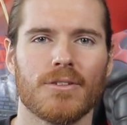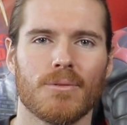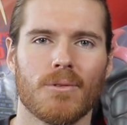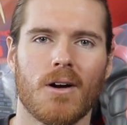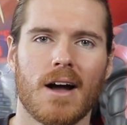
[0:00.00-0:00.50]
the
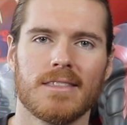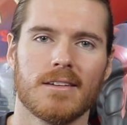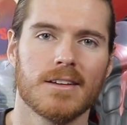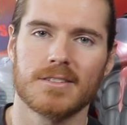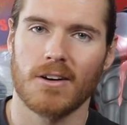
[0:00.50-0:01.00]
ride
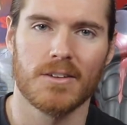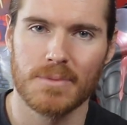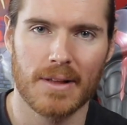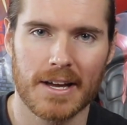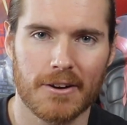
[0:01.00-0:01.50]
that is
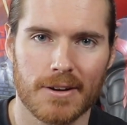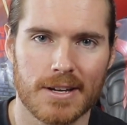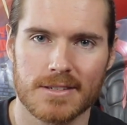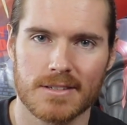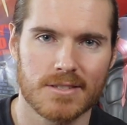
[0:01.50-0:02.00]
Cosplay
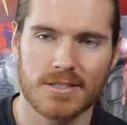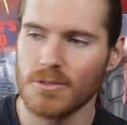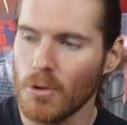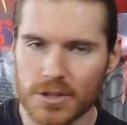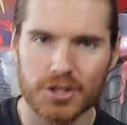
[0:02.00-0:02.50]
Chris and
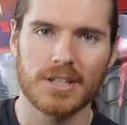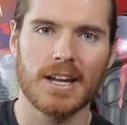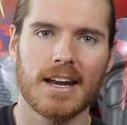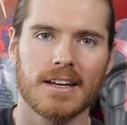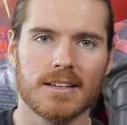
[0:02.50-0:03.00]
just all the
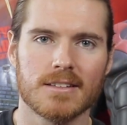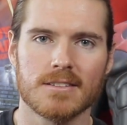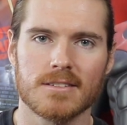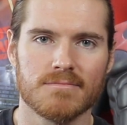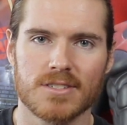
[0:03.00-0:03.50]

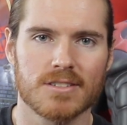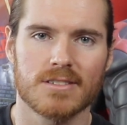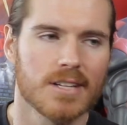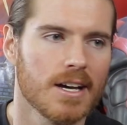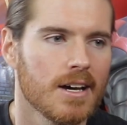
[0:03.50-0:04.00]
shenanigans, and just